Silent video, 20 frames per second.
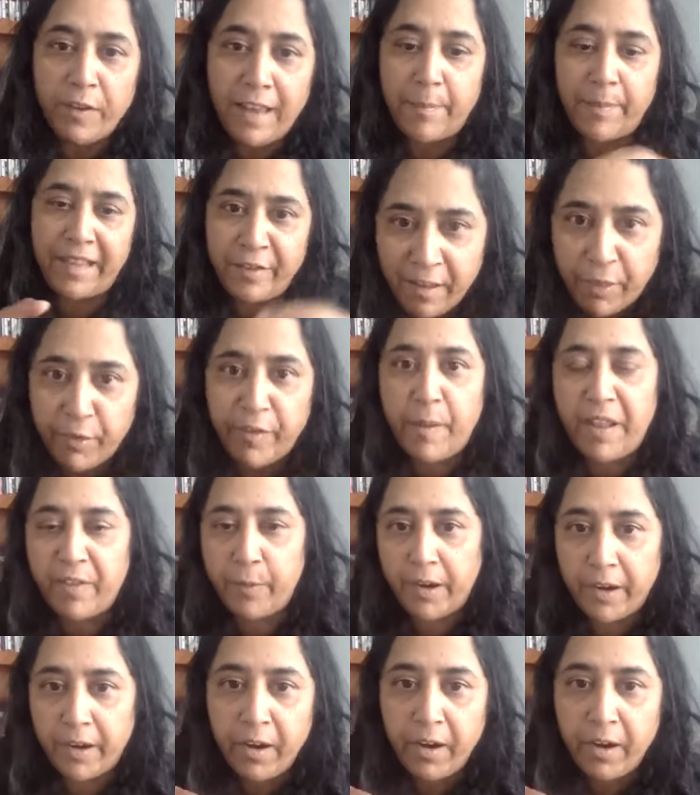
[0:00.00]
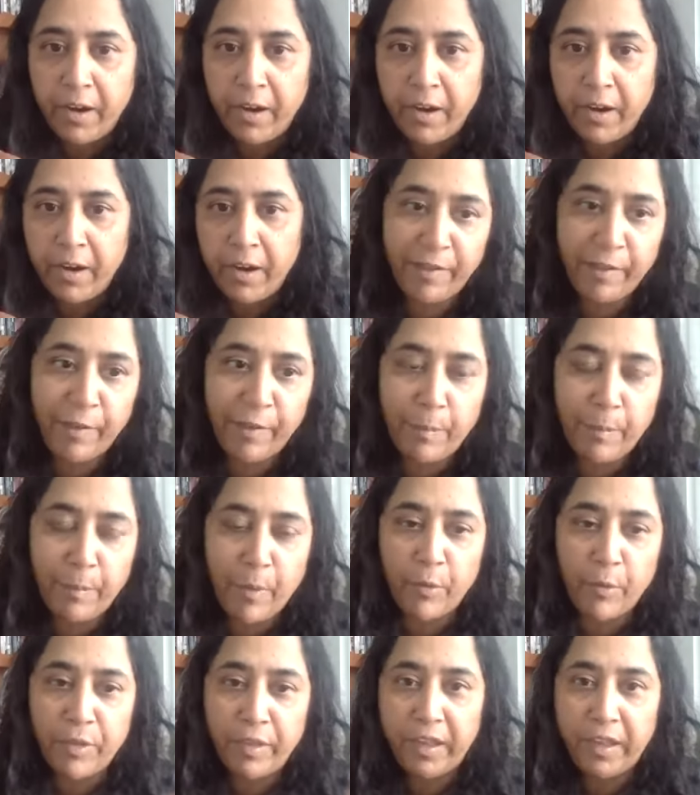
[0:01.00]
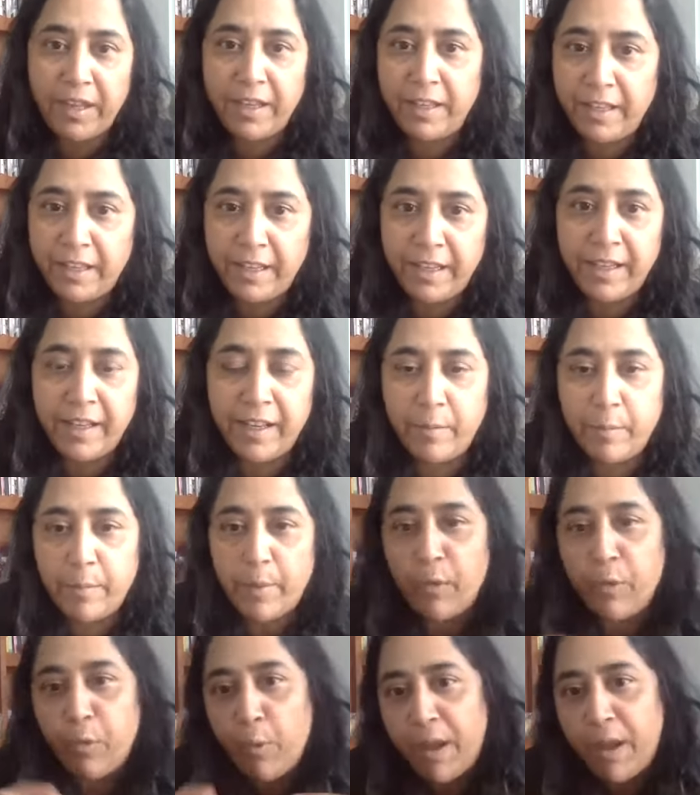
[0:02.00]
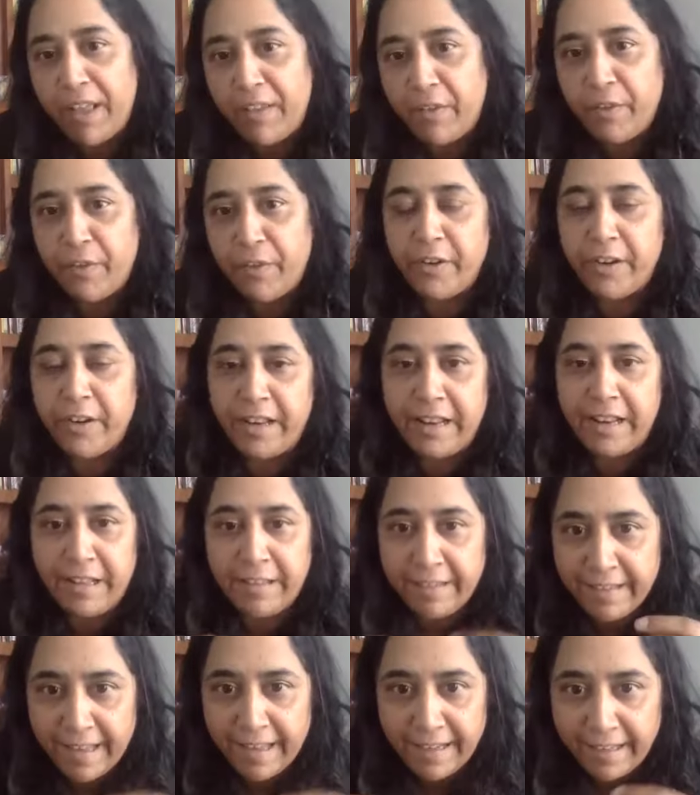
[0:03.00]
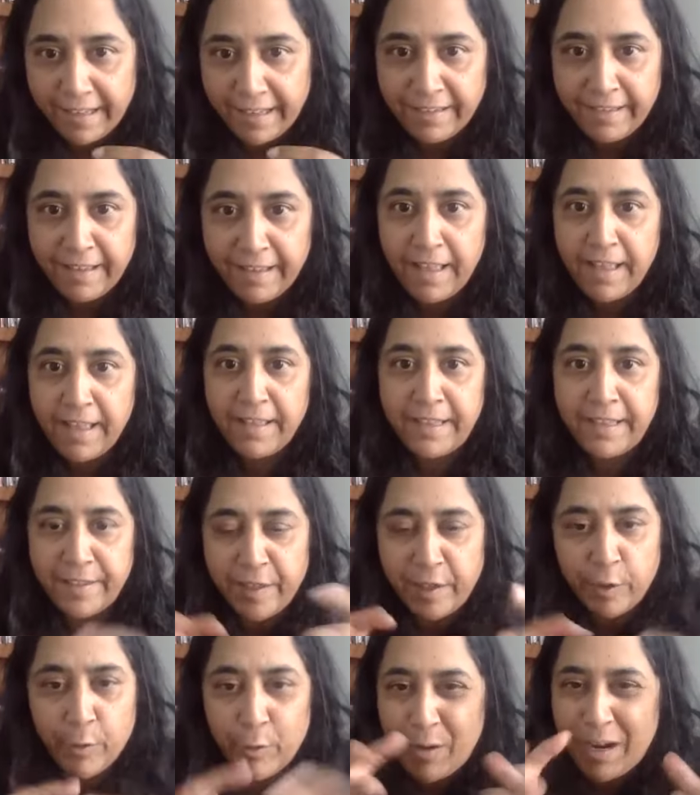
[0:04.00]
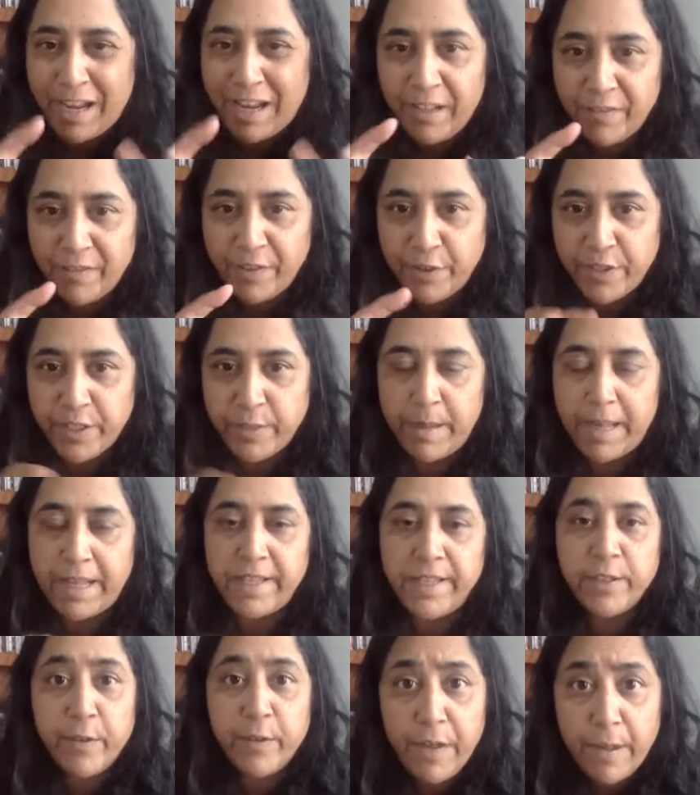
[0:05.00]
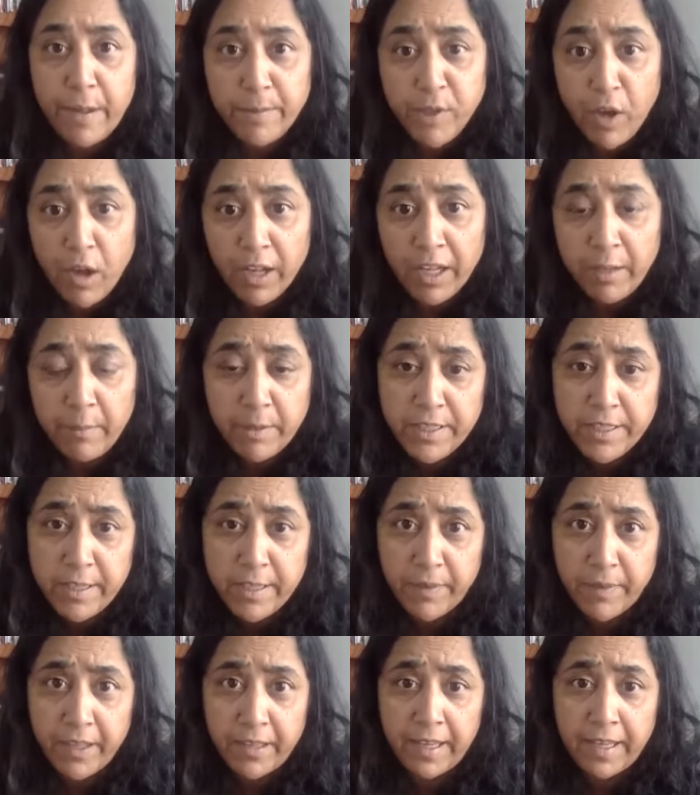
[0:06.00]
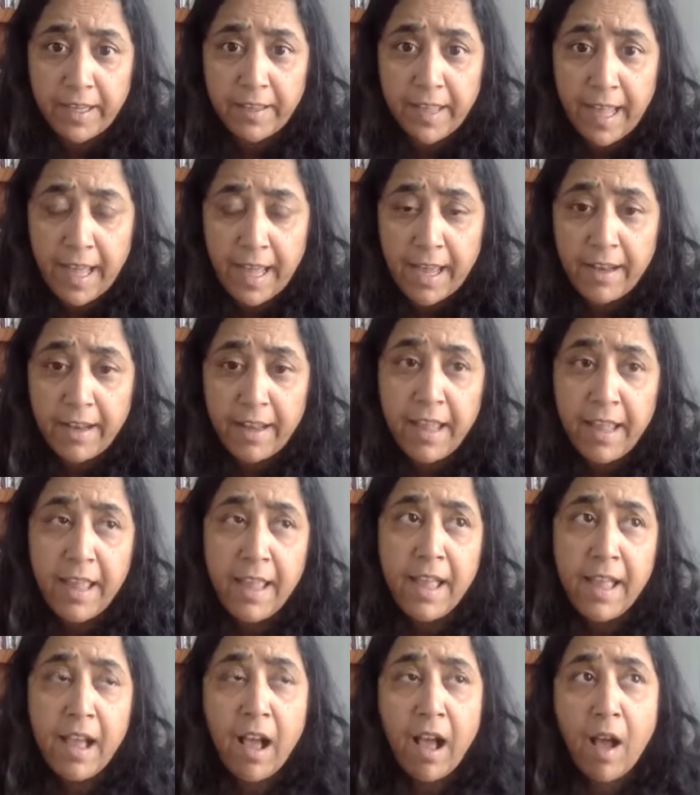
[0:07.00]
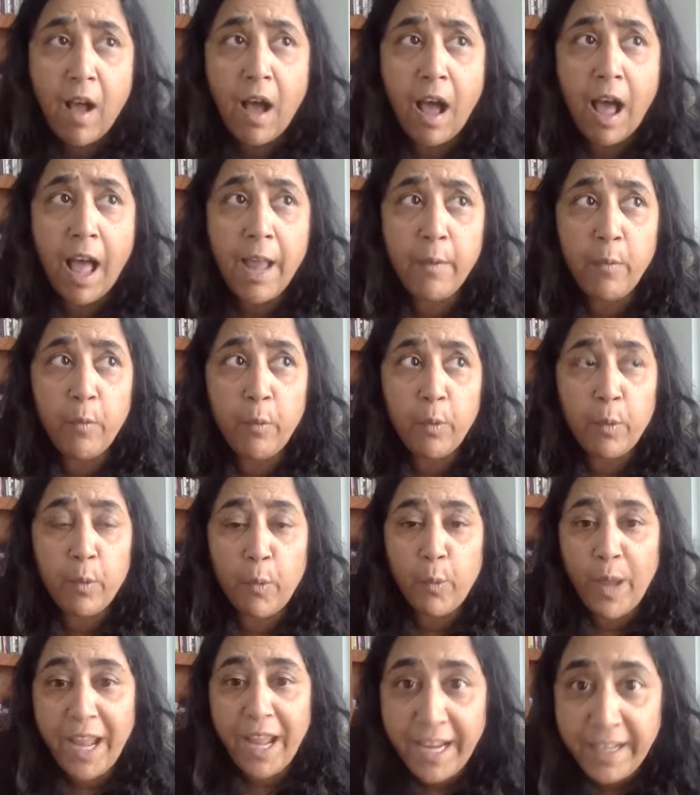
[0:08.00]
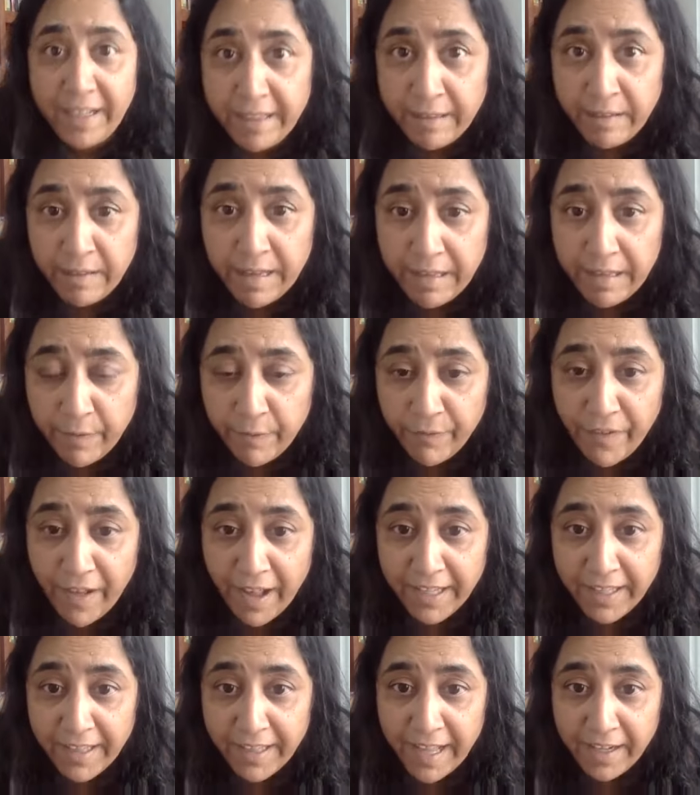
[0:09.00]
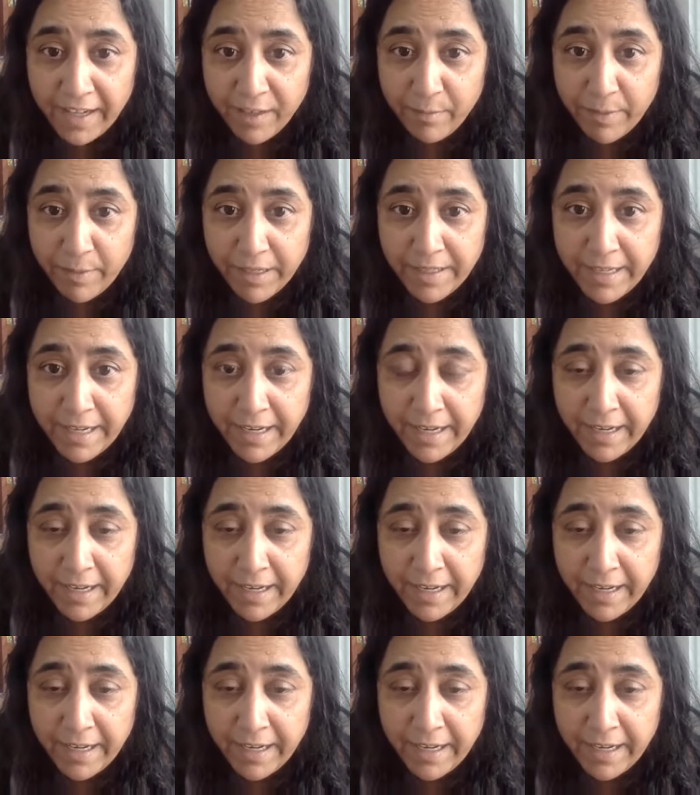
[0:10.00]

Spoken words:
someone is both, can be both Indian and both Western, and it's like it's this creative new space. So if I'm talking about something like that, I will wait to find that in my data.